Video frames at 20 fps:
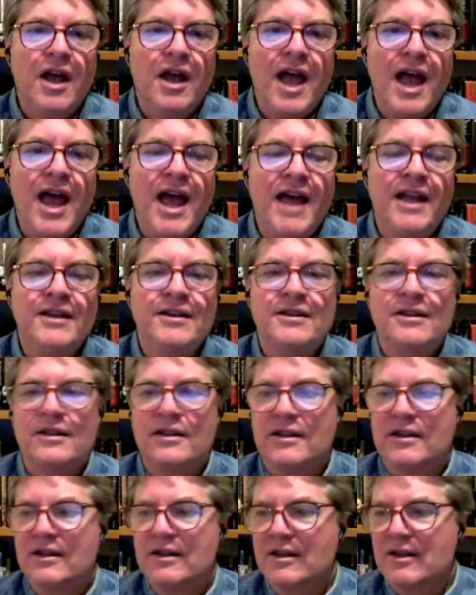And
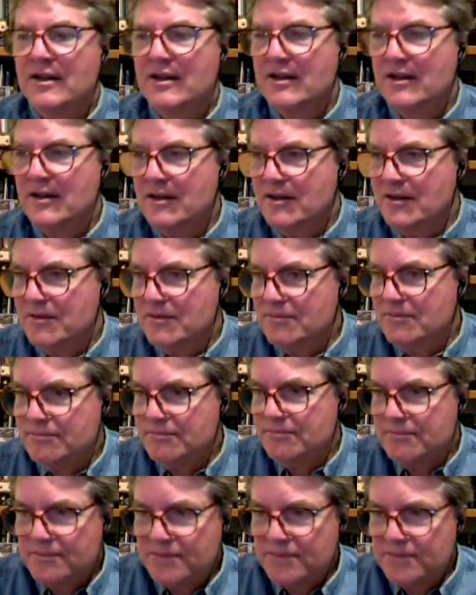
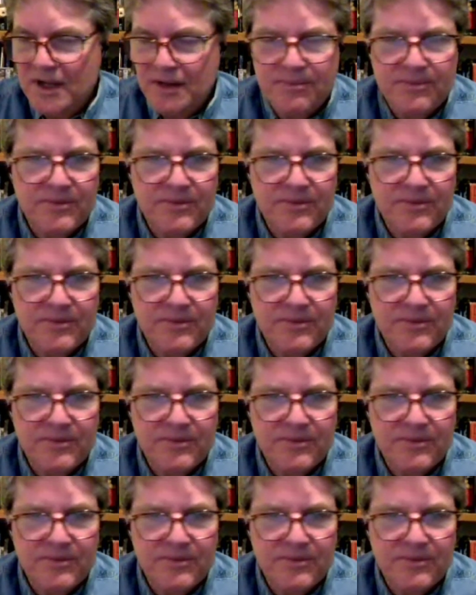the